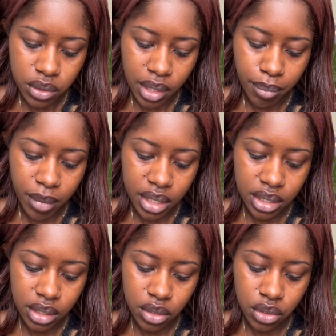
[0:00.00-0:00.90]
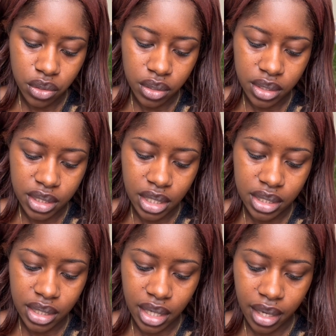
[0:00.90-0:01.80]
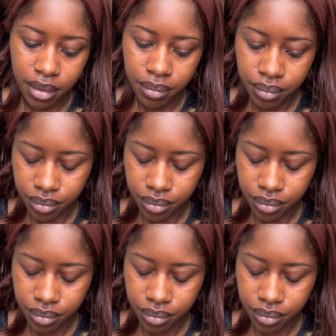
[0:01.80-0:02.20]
So I'm mixing the two concealers again.